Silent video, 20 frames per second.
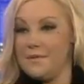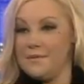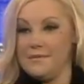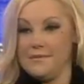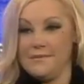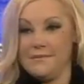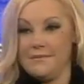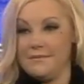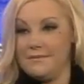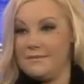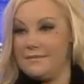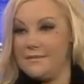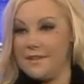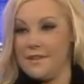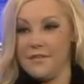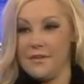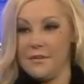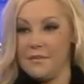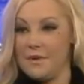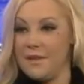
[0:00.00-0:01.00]
No,
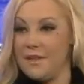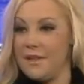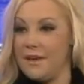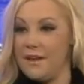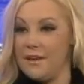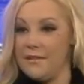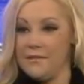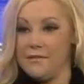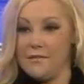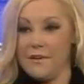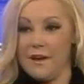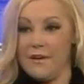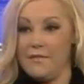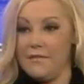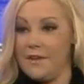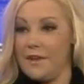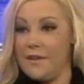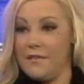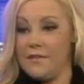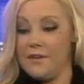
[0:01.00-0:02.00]
never in my life.
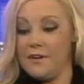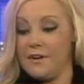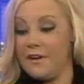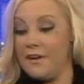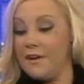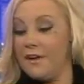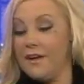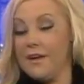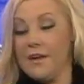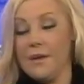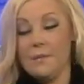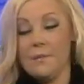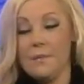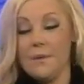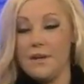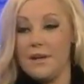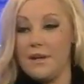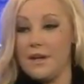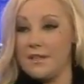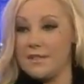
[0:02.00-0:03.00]
I've never
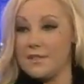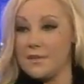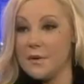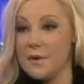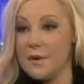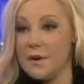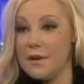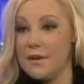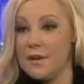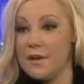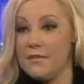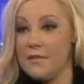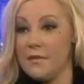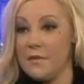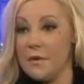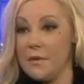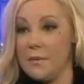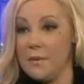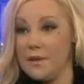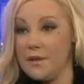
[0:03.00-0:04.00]
been an escort,
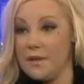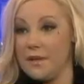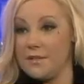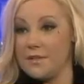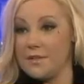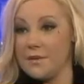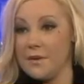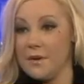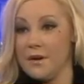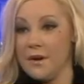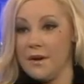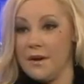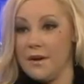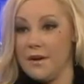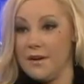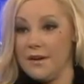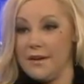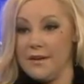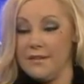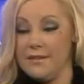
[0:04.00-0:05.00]
never will be an
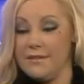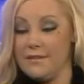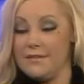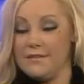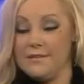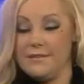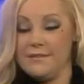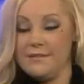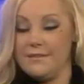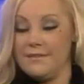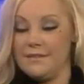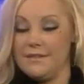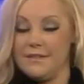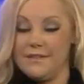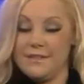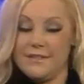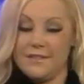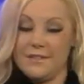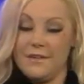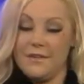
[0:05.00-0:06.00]
escort.
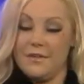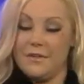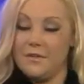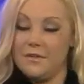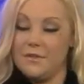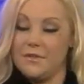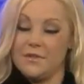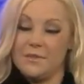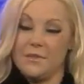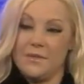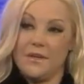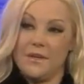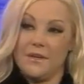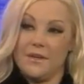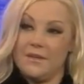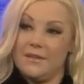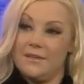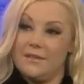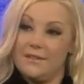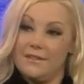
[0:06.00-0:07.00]
This is all news to
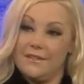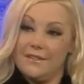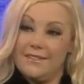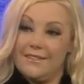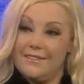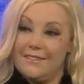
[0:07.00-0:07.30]
me.